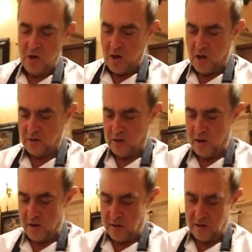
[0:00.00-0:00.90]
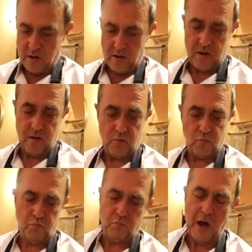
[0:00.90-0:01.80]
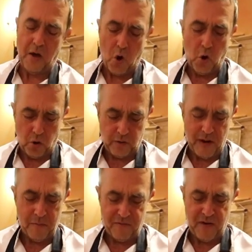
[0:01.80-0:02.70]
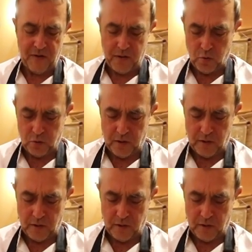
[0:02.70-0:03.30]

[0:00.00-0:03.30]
and they are all of them very good.